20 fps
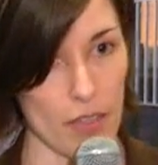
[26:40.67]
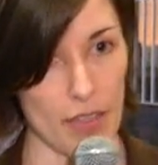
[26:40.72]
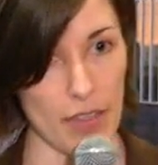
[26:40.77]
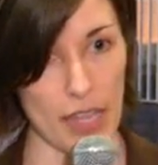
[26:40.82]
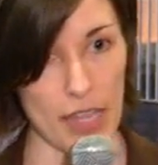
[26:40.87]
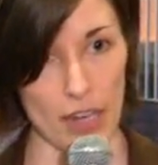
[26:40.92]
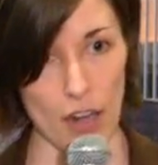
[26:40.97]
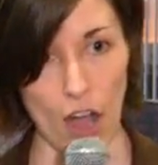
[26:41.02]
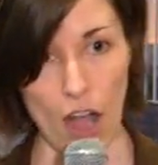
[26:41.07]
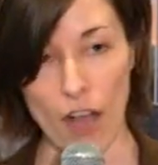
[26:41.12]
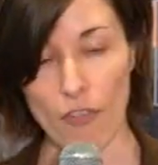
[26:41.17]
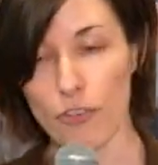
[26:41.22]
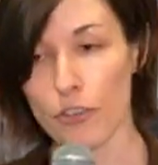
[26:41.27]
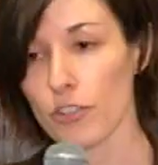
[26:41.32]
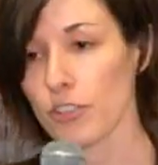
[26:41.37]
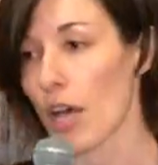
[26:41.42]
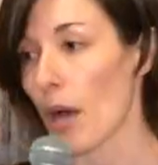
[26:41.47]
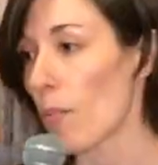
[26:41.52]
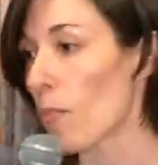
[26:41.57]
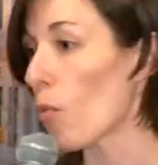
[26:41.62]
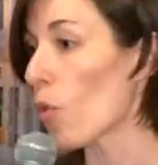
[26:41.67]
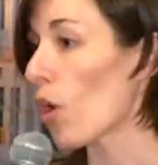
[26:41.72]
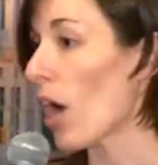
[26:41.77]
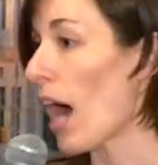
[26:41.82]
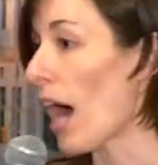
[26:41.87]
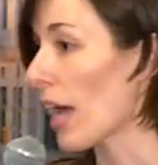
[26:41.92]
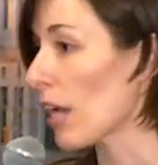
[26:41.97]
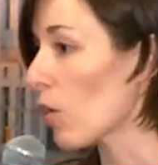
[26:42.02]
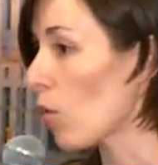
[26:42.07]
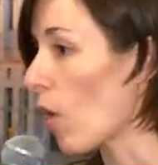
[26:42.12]
it offers up more
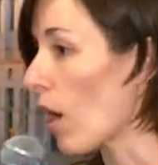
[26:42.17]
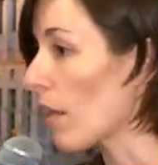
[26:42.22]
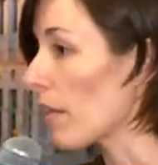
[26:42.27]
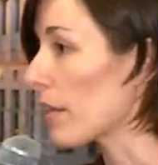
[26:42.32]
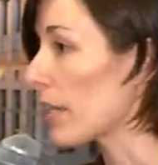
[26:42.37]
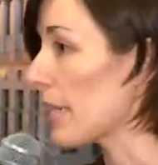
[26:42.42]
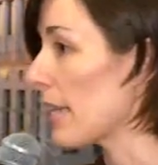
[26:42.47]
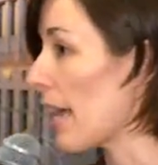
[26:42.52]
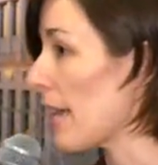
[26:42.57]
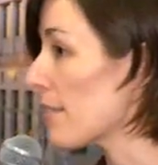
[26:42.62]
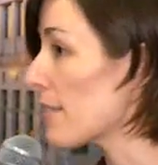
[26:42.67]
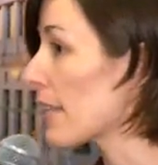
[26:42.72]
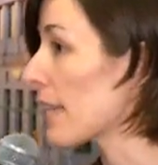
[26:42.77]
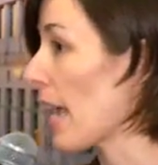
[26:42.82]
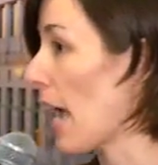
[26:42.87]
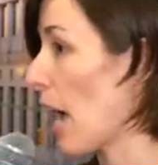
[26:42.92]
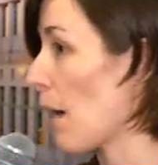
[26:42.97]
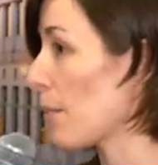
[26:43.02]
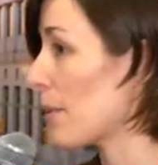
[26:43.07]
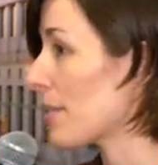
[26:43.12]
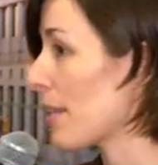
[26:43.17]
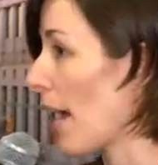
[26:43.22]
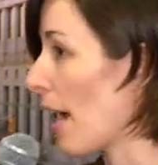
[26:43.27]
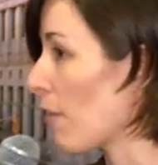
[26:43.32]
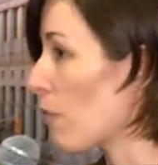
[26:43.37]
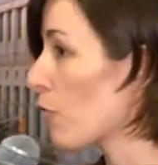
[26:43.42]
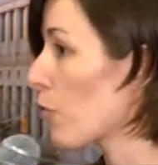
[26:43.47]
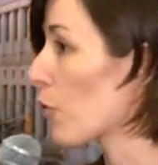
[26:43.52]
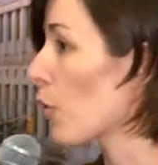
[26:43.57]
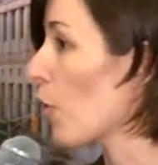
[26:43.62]
high quality nesting
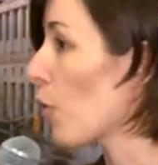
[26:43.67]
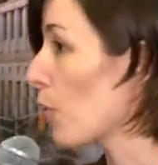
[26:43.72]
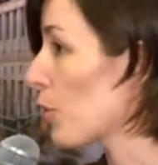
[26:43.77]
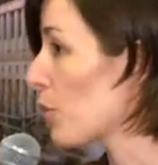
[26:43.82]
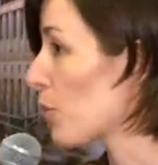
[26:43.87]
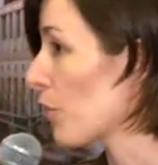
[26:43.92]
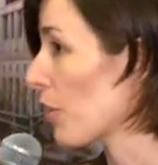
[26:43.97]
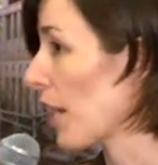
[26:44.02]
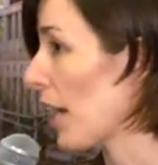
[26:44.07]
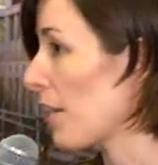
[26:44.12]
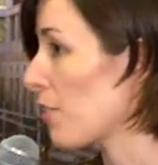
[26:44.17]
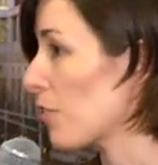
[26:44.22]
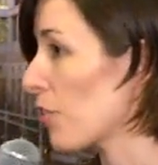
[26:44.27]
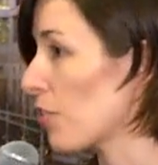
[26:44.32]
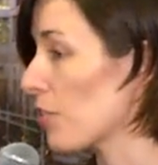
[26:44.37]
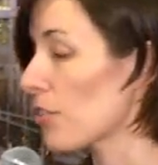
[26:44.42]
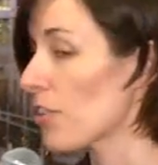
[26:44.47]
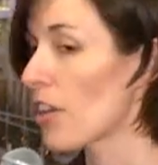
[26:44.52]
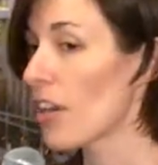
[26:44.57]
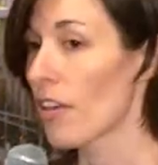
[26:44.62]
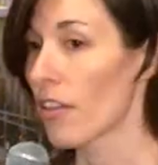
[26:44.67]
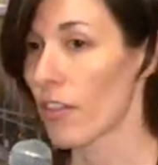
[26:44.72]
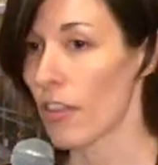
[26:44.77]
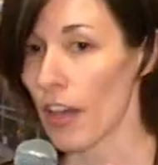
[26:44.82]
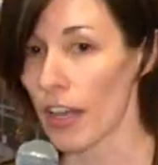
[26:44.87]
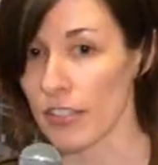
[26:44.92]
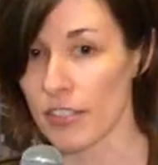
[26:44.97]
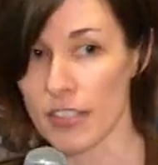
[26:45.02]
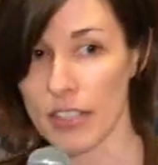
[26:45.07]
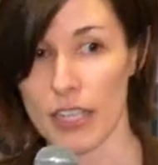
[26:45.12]
habitat for the oyster catchers,
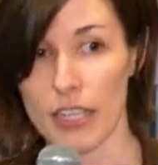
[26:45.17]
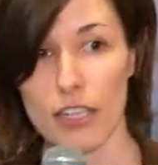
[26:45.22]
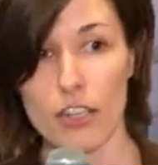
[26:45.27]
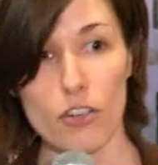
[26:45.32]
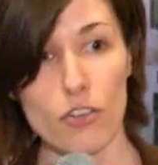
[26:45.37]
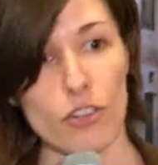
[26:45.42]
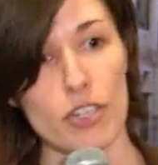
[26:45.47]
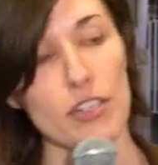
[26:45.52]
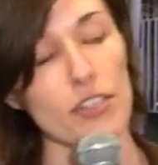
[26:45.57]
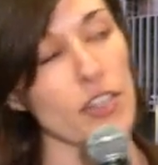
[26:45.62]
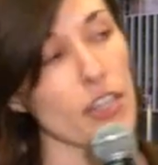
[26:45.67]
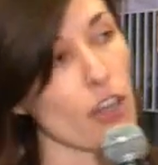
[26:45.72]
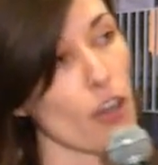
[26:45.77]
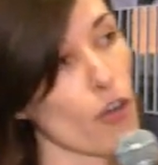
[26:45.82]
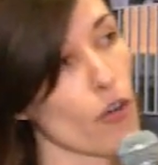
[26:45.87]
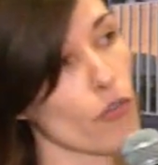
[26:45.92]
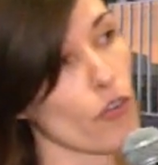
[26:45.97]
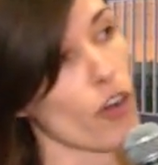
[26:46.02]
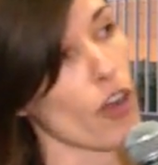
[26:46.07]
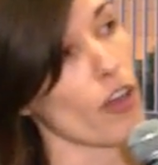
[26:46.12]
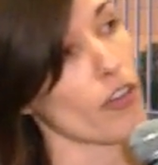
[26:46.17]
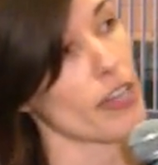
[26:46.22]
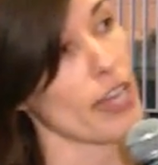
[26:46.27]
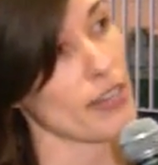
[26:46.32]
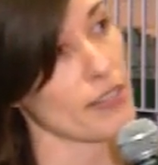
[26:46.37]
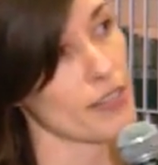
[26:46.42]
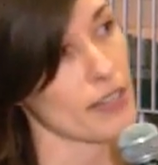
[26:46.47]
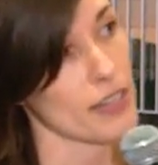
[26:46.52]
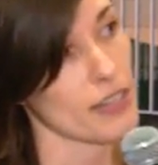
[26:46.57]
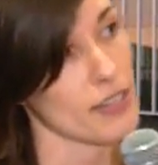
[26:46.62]
thus increasing overall
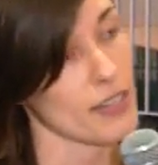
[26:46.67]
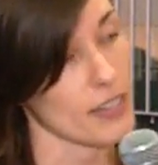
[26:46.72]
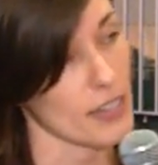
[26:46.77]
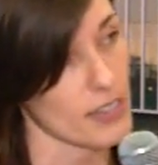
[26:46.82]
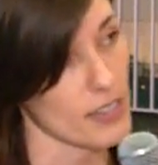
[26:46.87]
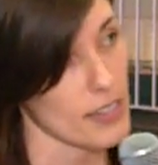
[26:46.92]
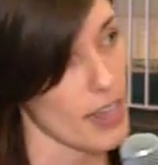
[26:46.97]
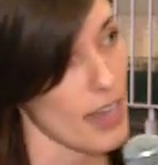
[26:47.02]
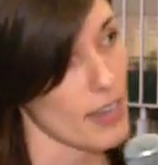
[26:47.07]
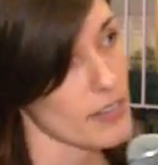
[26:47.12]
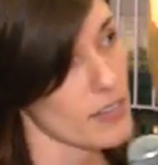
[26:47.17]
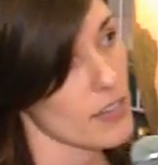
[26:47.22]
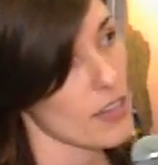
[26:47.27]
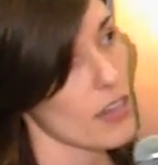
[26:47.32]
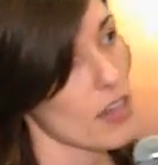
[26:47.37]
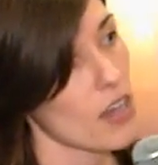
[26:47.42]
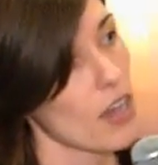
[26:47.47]
nesting success.